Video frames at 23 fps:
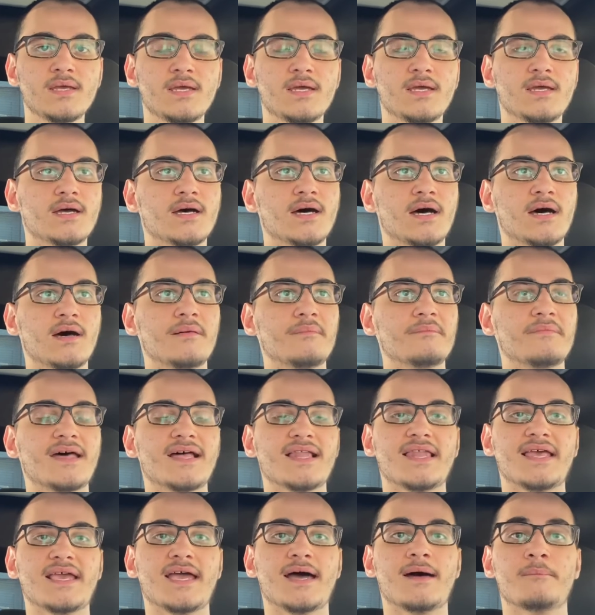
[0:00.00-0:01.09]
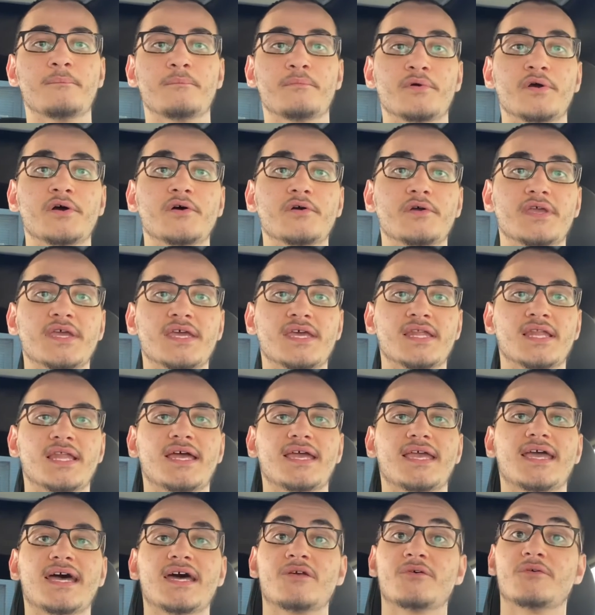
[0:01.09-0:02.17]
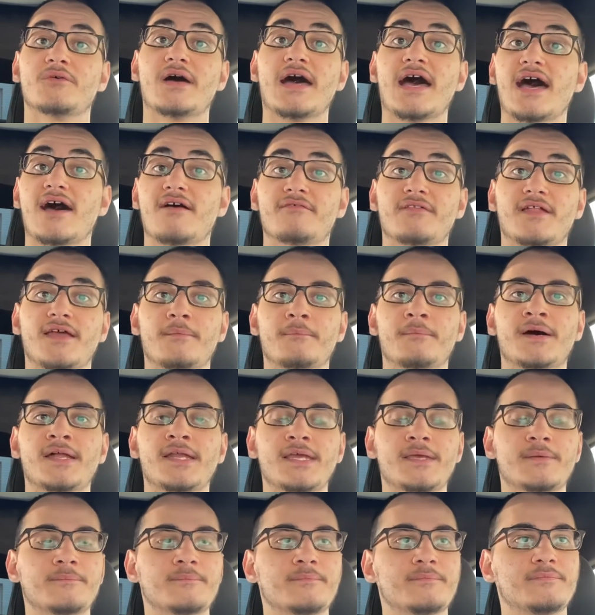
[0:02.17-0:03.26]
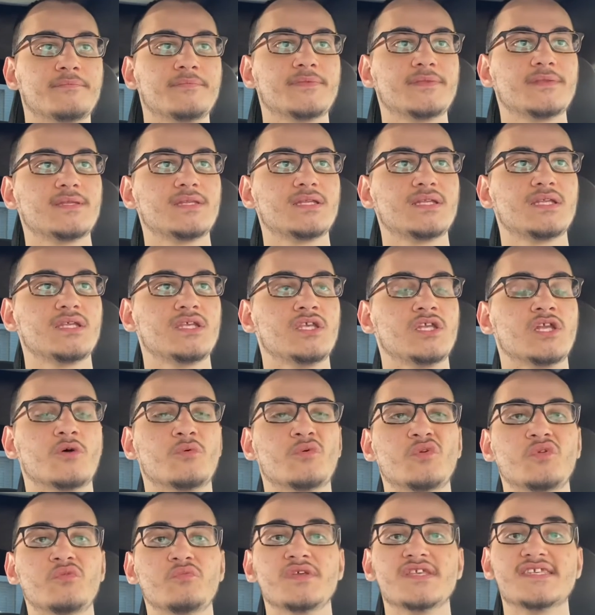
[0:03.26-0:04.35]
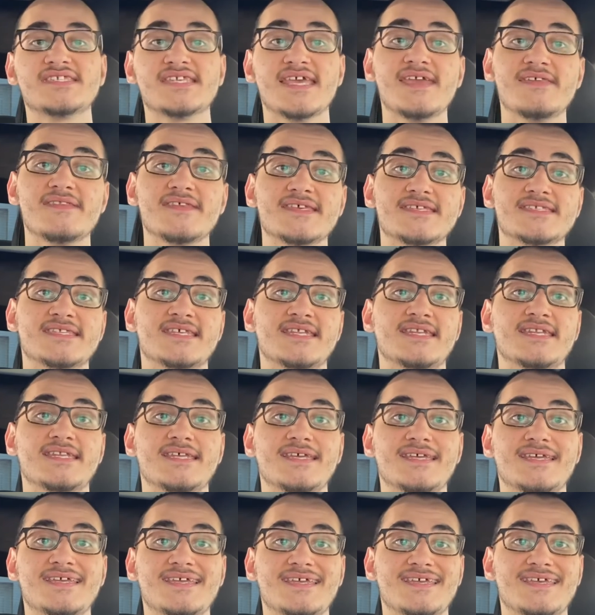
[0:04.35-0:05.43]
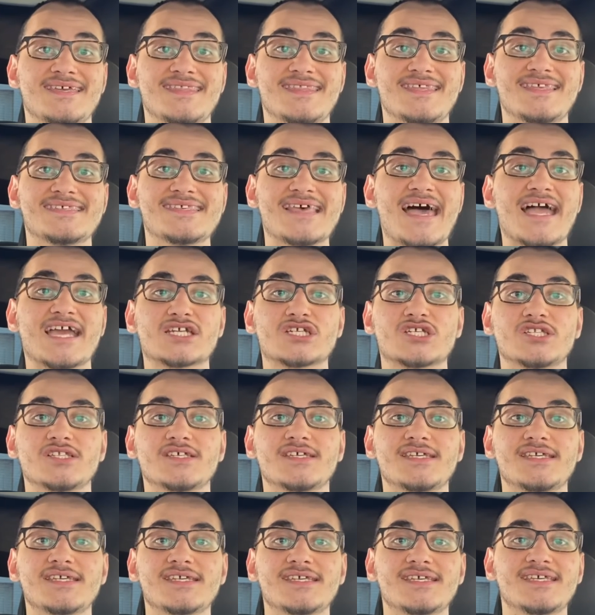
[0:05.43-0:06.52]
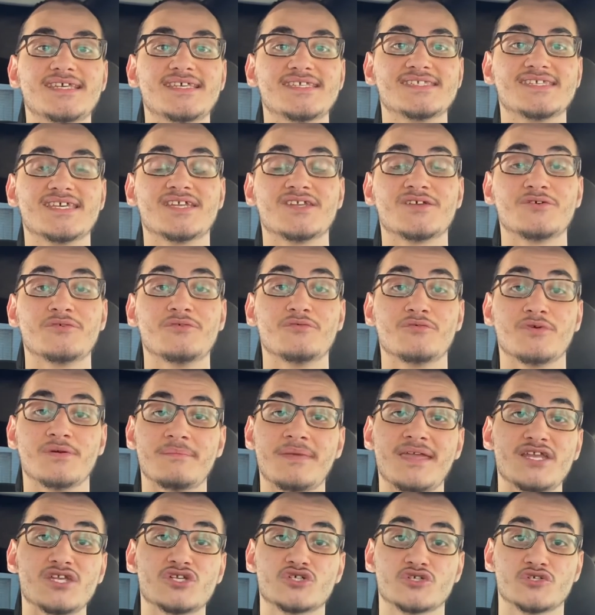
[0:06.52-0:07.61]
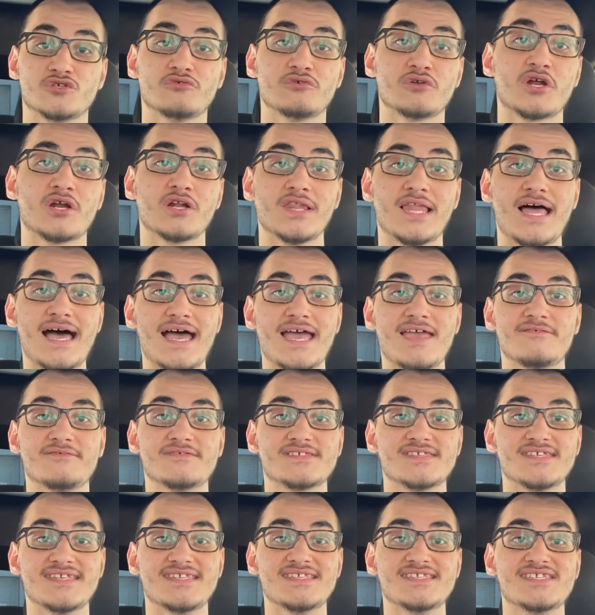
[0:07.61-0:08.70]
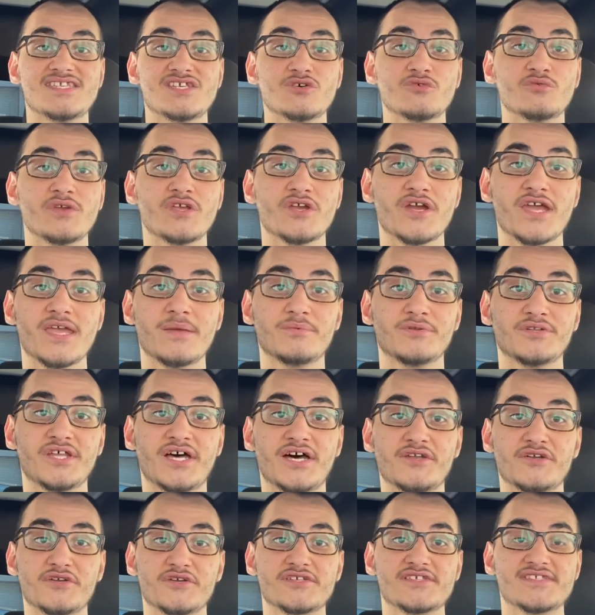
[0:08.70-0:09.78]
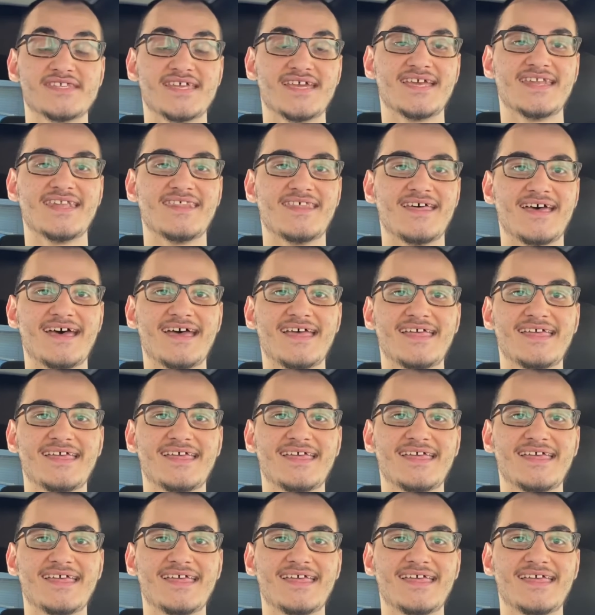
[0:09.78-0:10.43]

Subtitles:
That like I'm broke and like I don't have like money. You know, when we say this, then this actually is going to remain true in our lives until we are able to understand that,